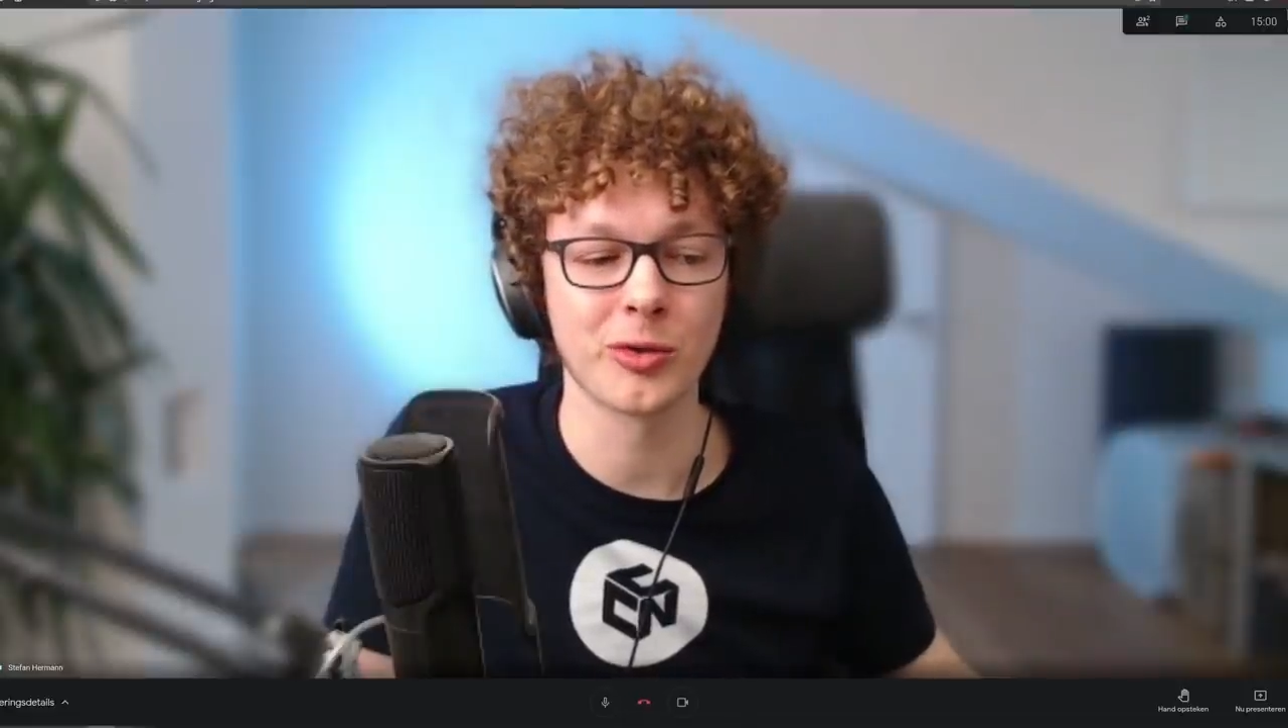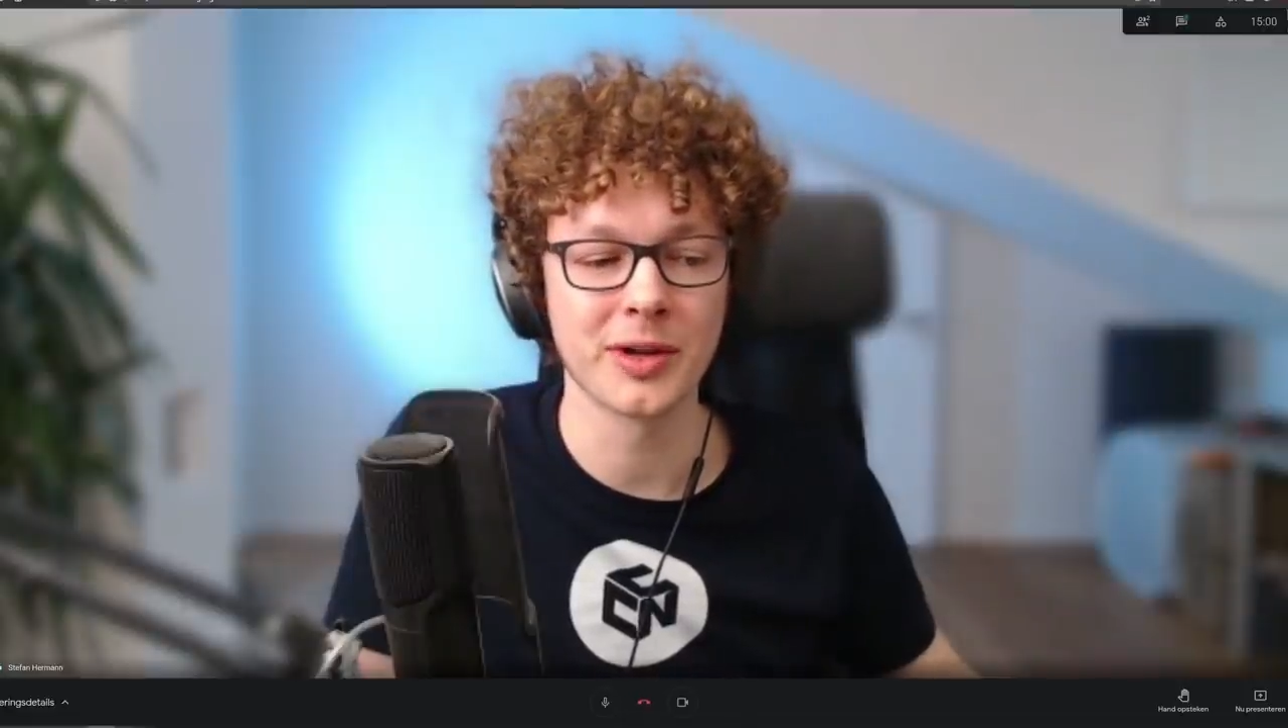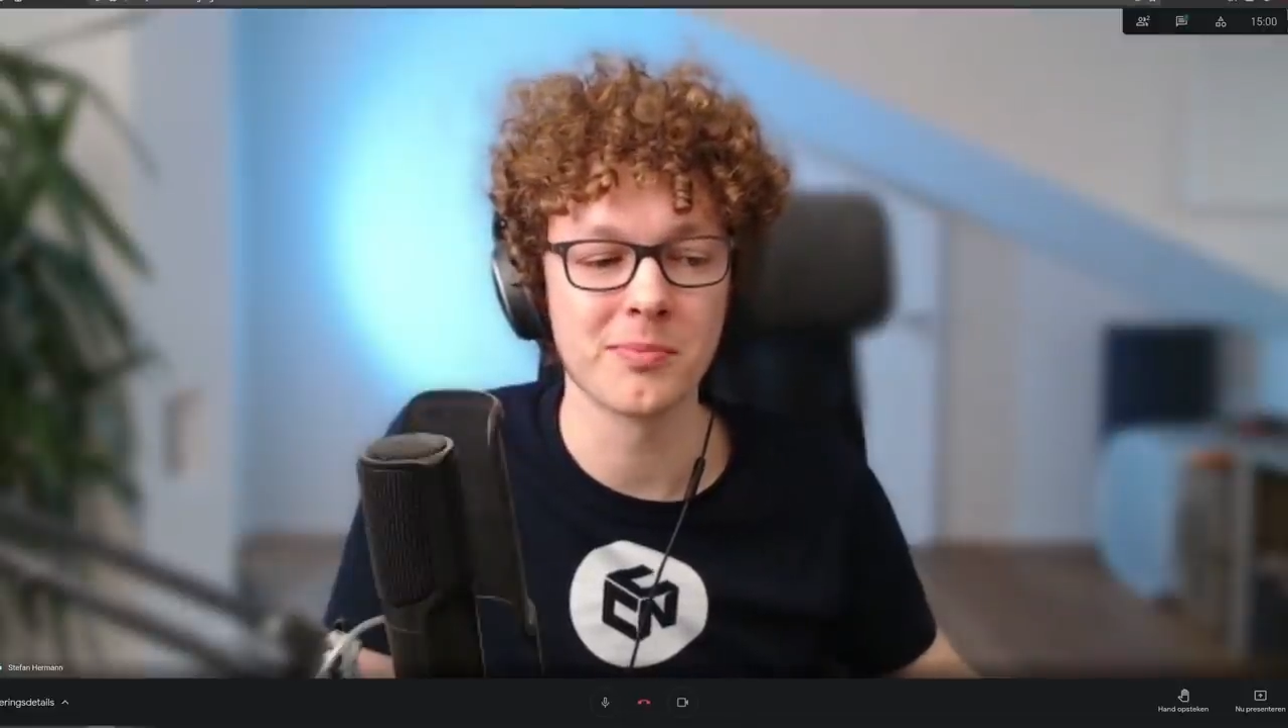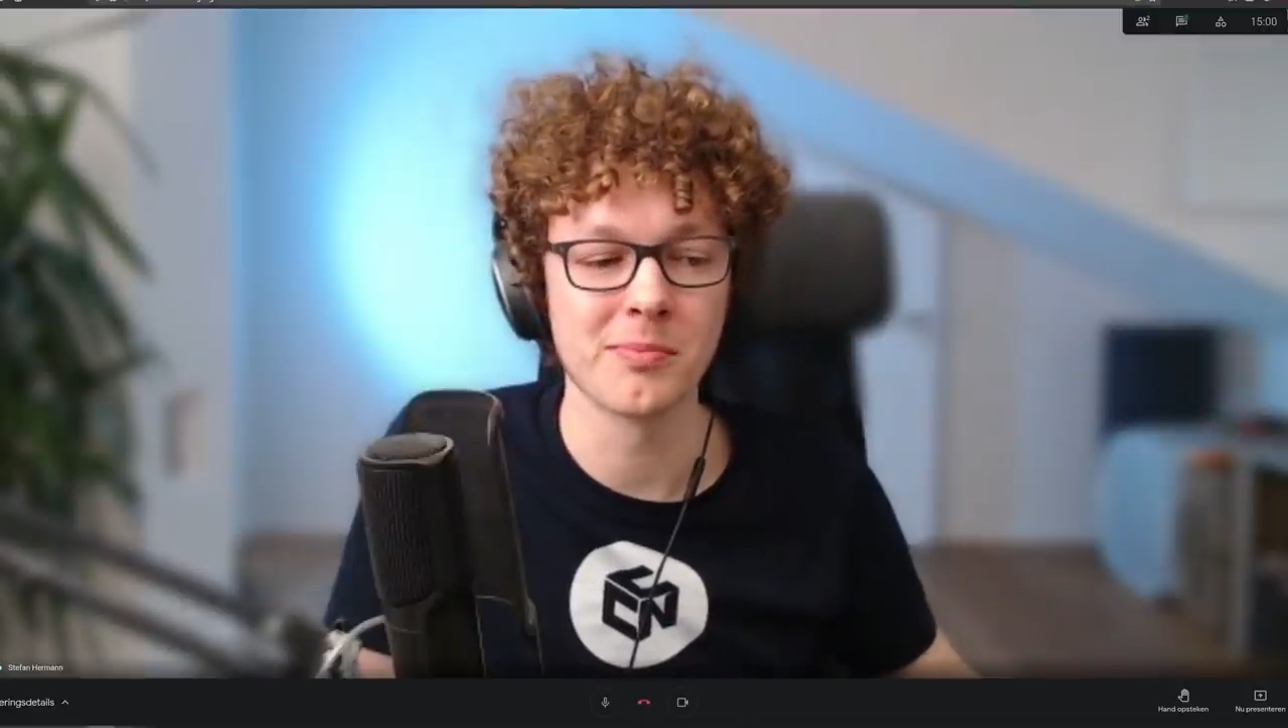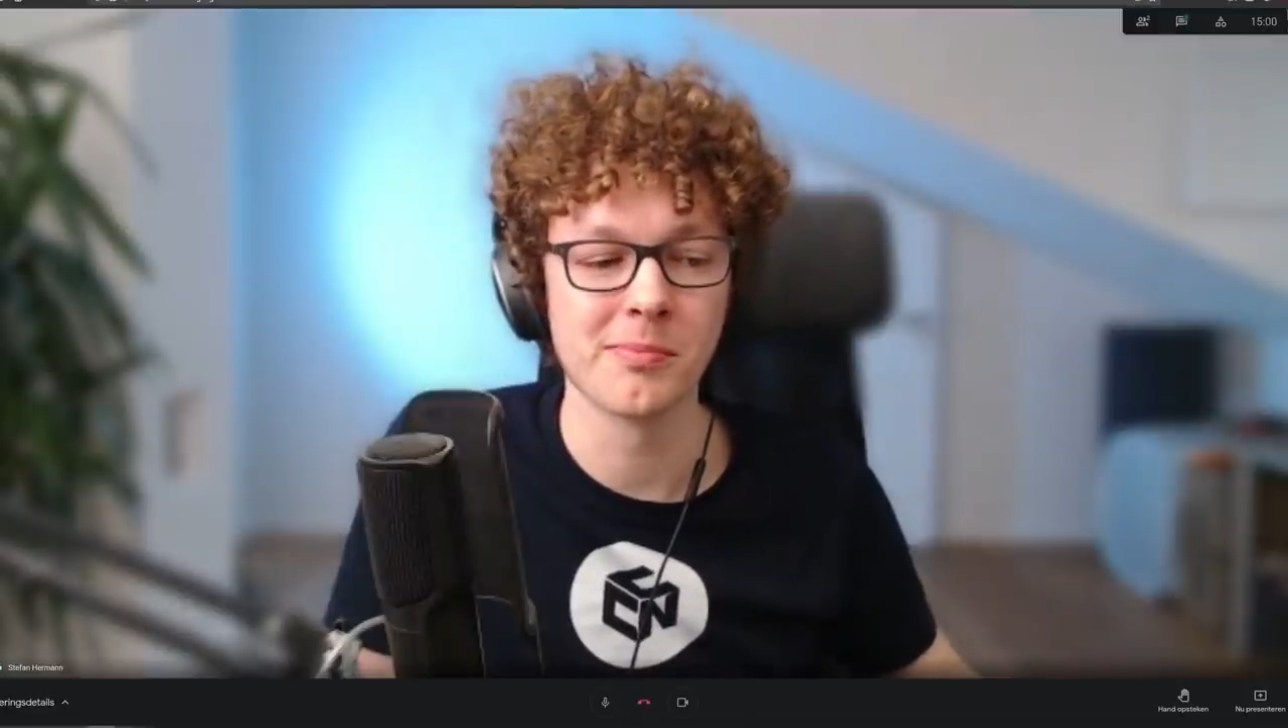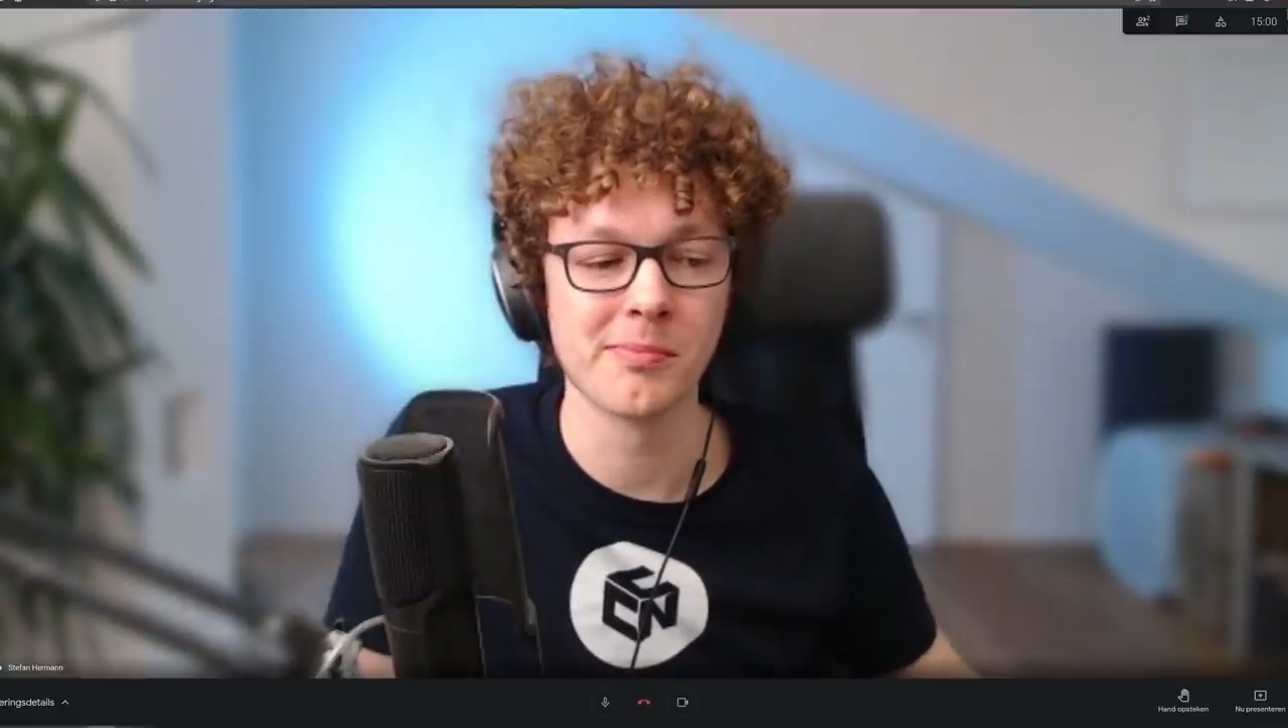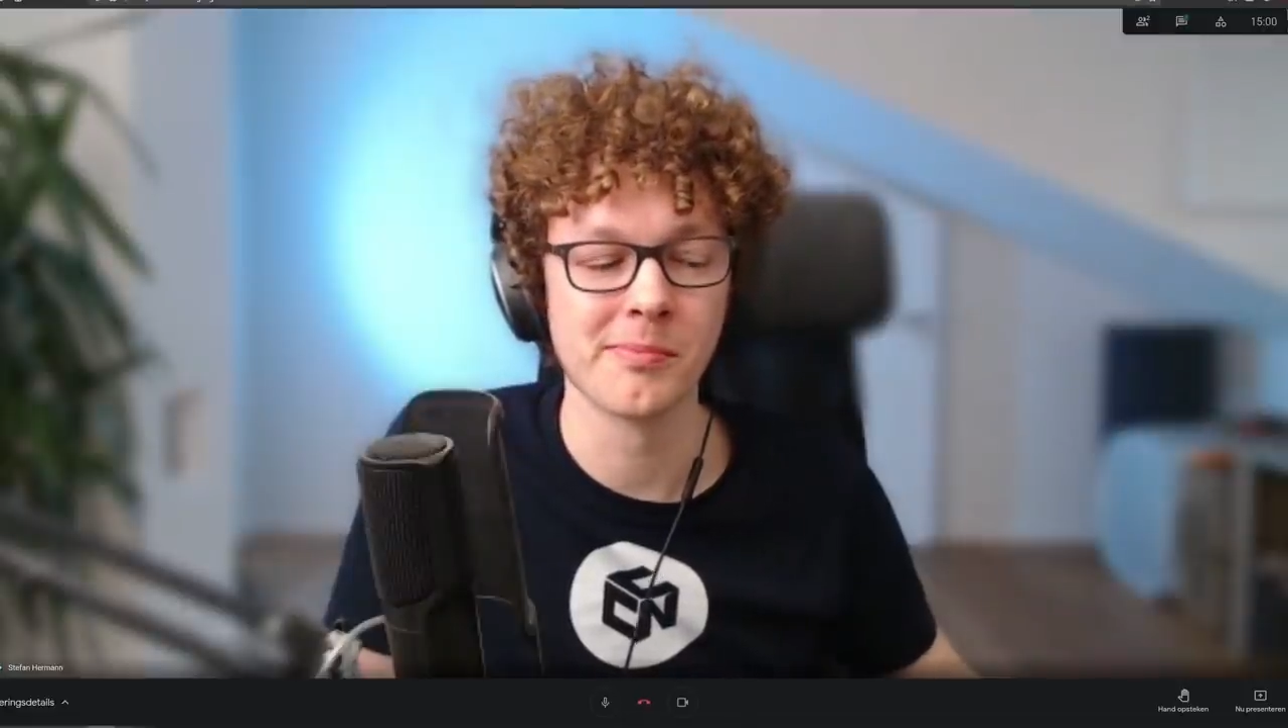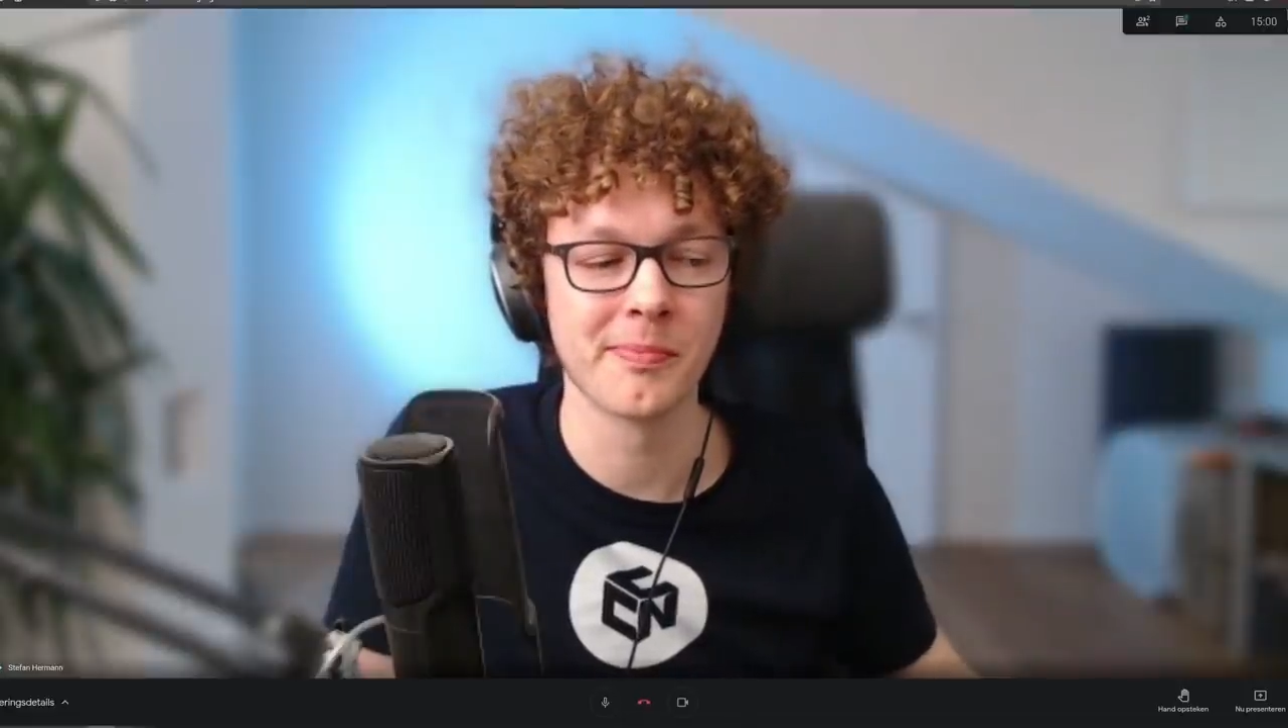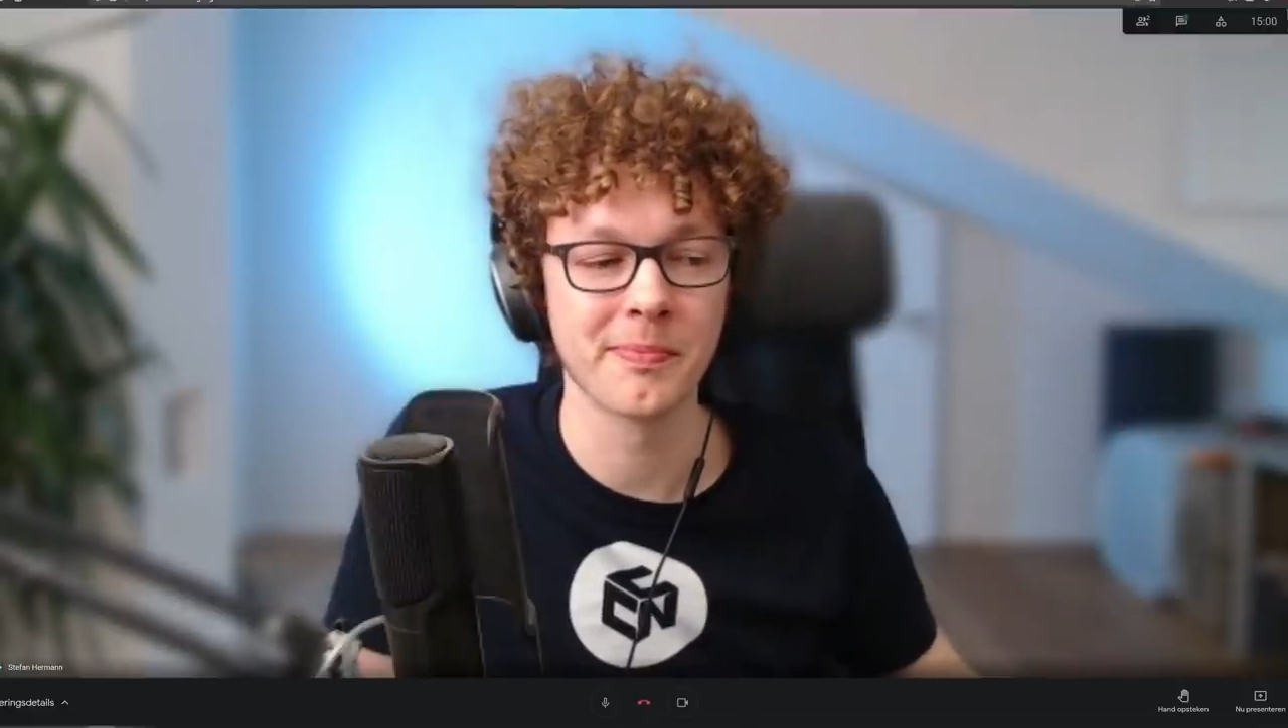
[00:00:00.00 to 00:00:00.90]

rim